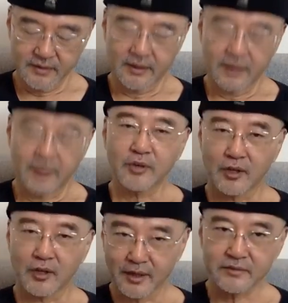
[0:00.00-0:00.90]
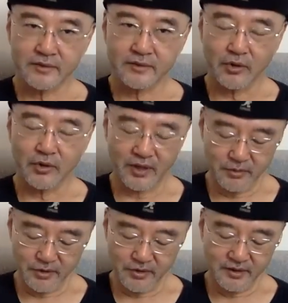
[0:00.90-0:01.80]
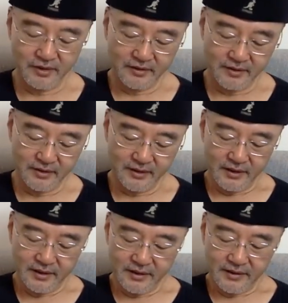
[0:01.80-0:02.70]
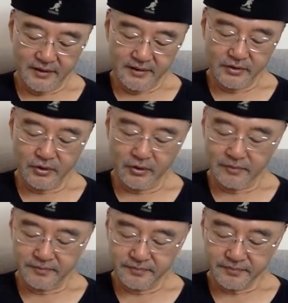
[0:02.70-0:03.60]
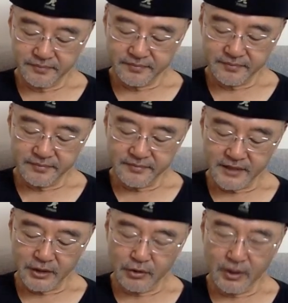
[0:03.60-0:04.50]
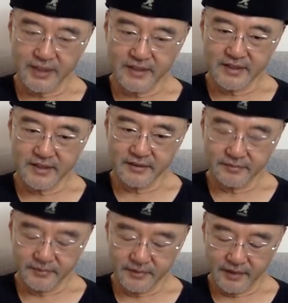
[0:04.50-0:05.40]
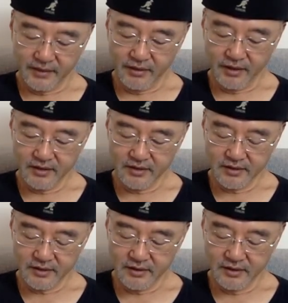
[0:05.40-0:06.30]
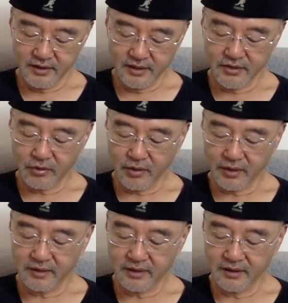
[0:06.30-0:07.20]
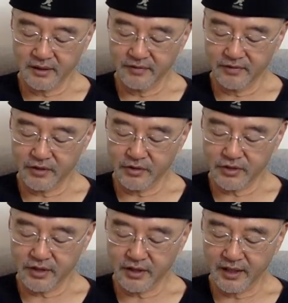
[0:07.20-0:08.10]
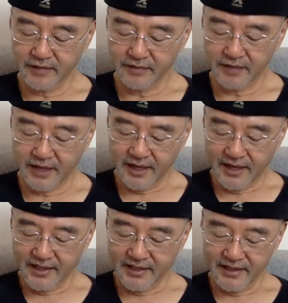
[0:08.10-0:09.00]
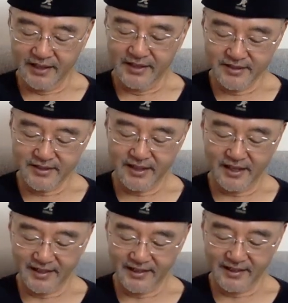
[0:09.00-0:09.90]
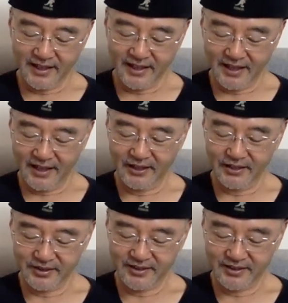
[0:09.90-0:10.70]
I'm talking about Korean community. So he writes, and thus let us correctly live the Christian life inside out.